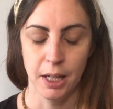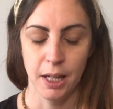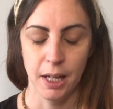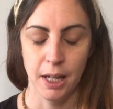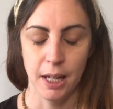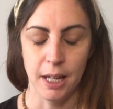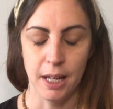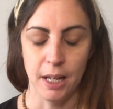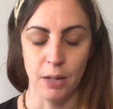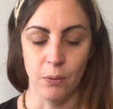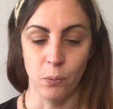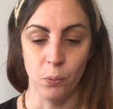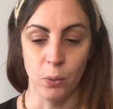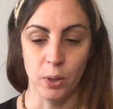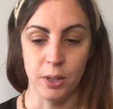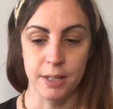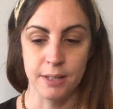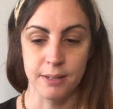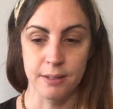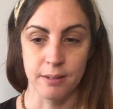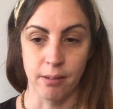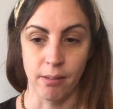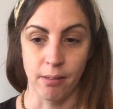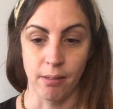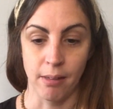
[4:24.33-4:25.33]
and what
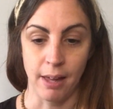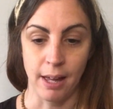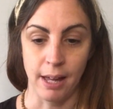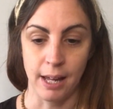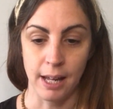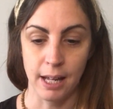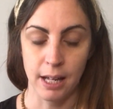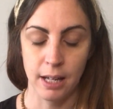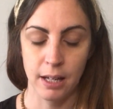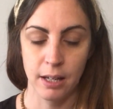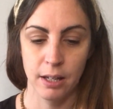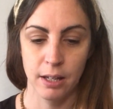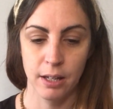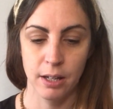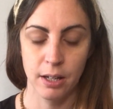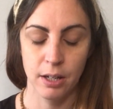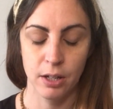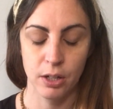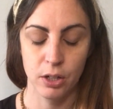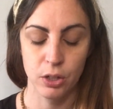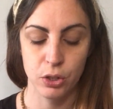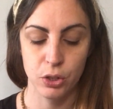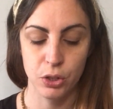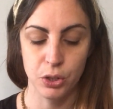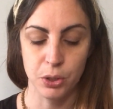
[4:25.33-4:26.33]
it's like
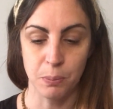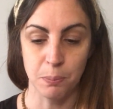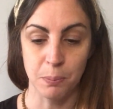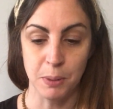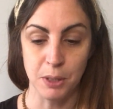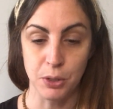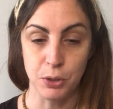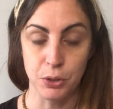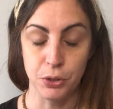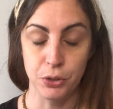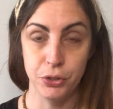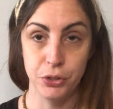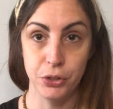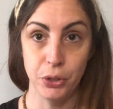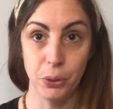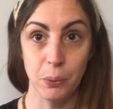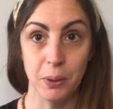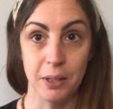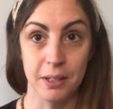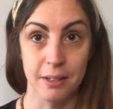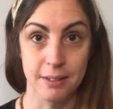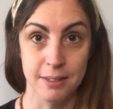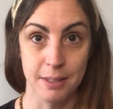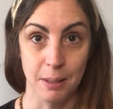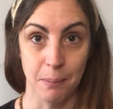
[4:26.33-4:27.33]
to be
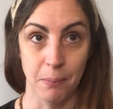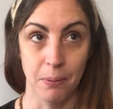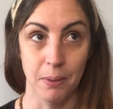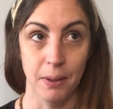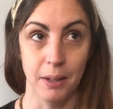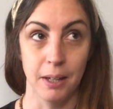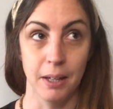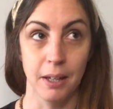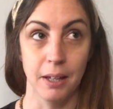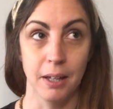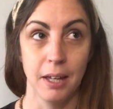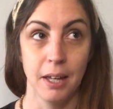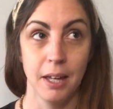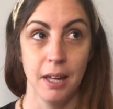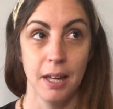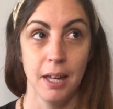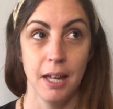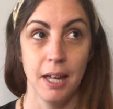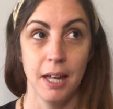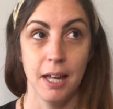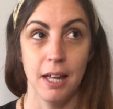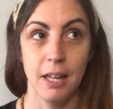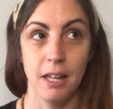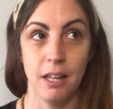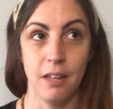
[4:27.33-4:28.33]
doing something,
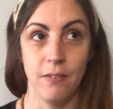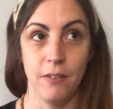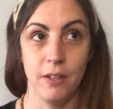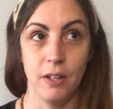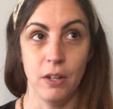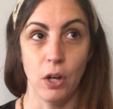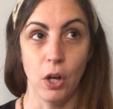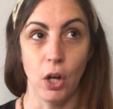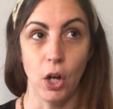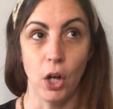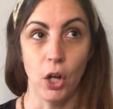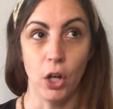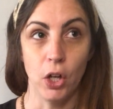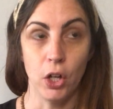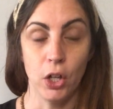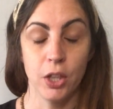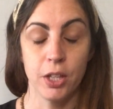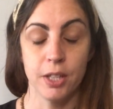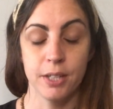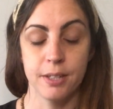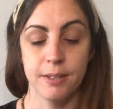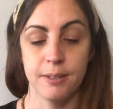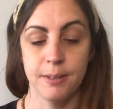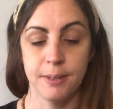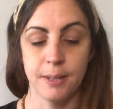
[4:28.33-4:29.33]
and then all of
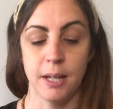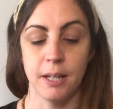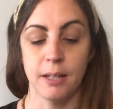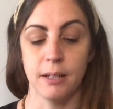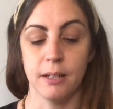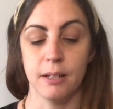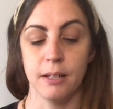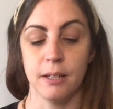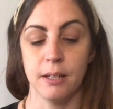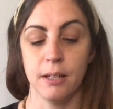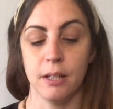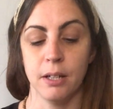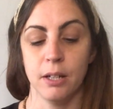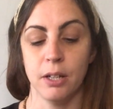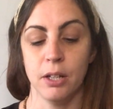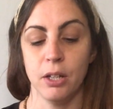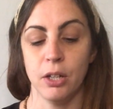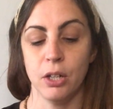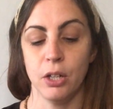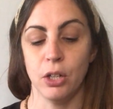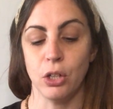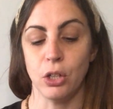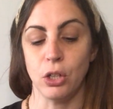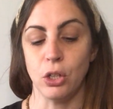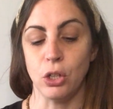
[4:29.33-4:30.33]
a sudden
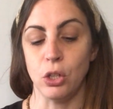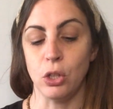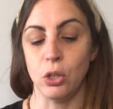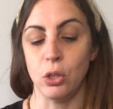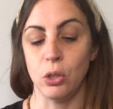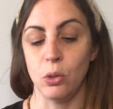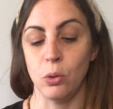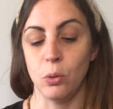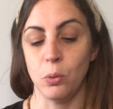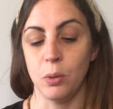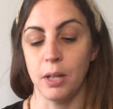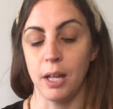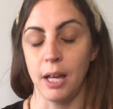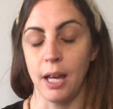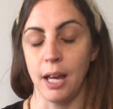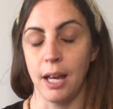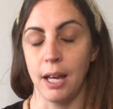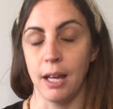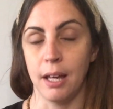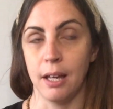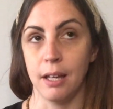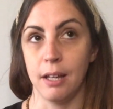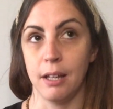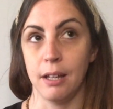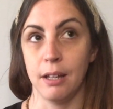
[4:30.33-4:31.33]
you
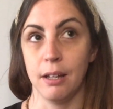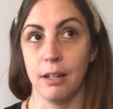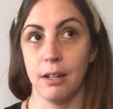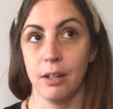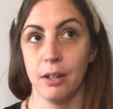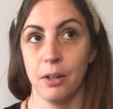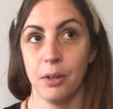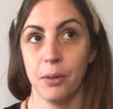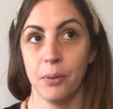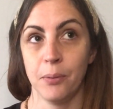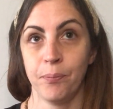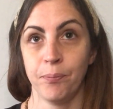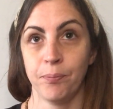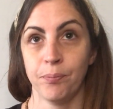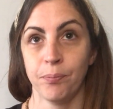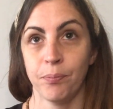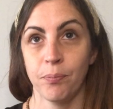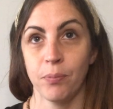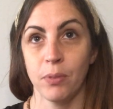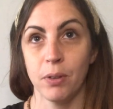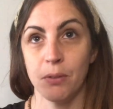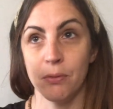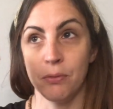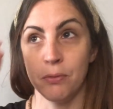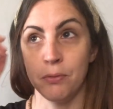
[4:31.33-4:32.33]
can
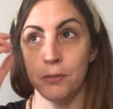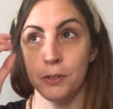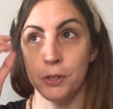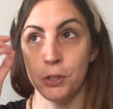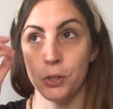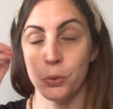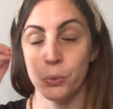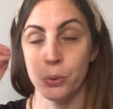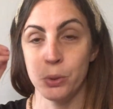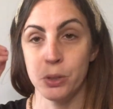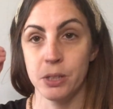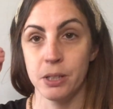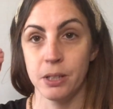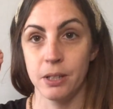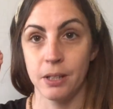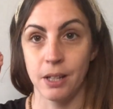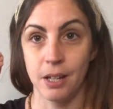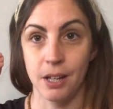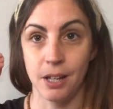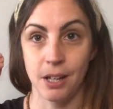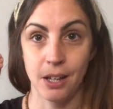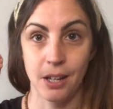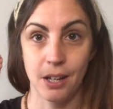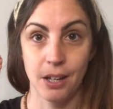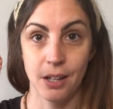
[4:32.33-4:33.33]

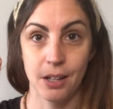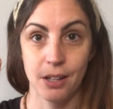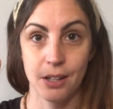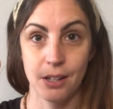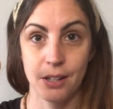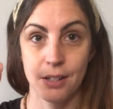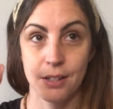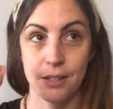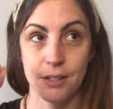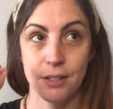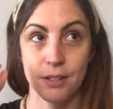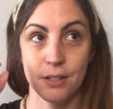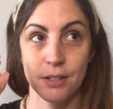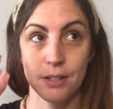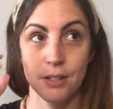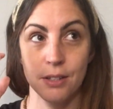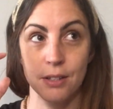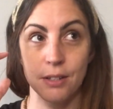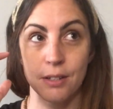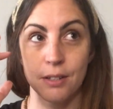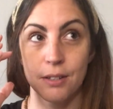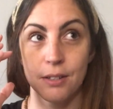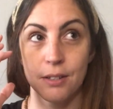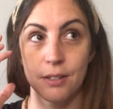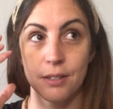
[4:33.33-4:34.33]
visually
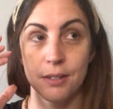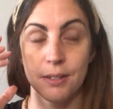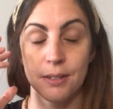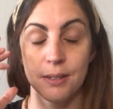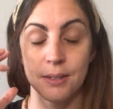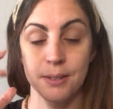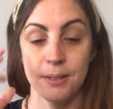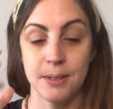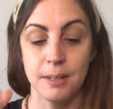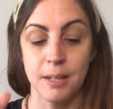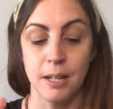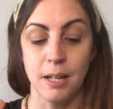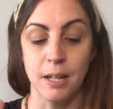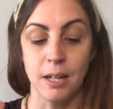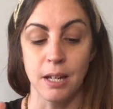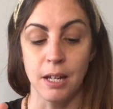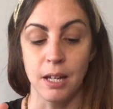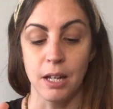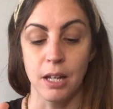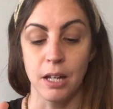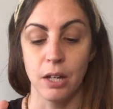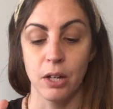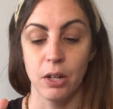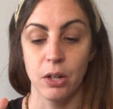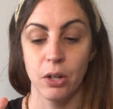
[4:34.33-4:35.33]

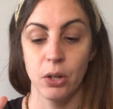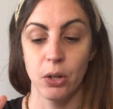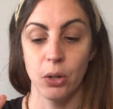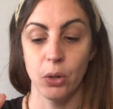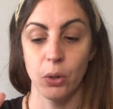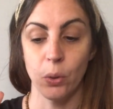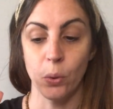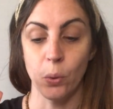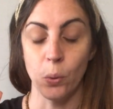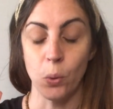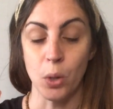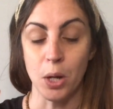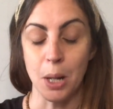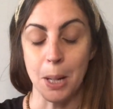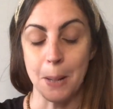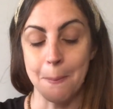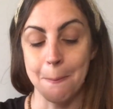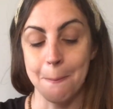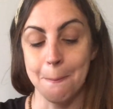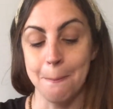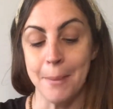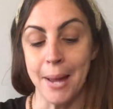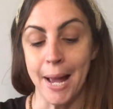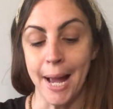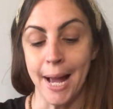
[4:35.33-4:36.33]
see or
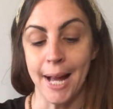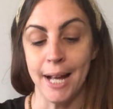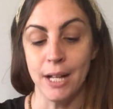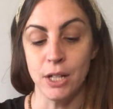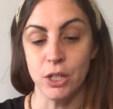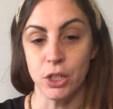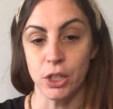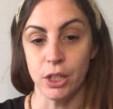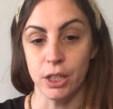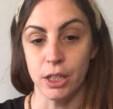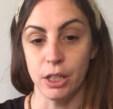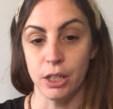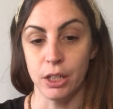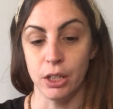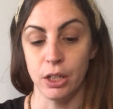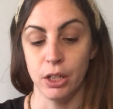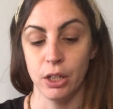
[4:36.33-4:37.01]
imagine